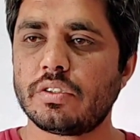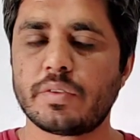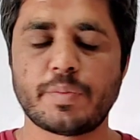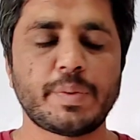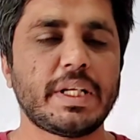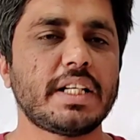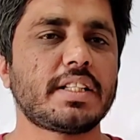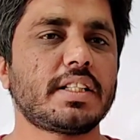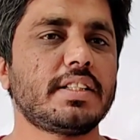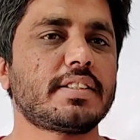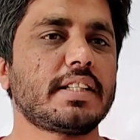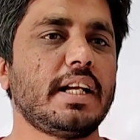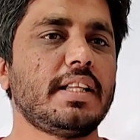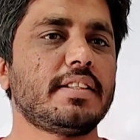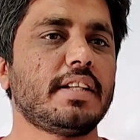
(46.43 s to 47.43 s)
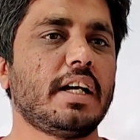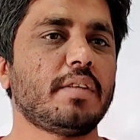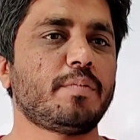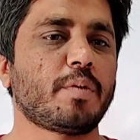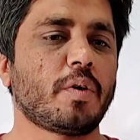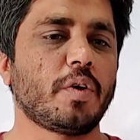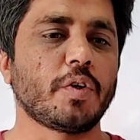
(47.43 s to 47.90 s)
Special cells
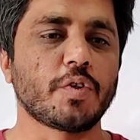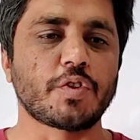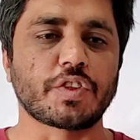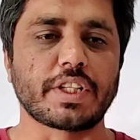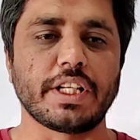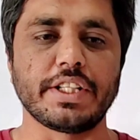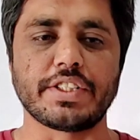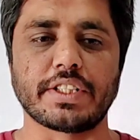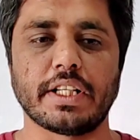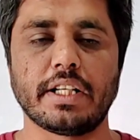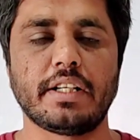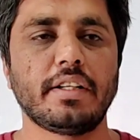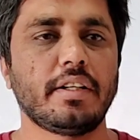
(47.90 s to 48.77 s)
that produce secretion.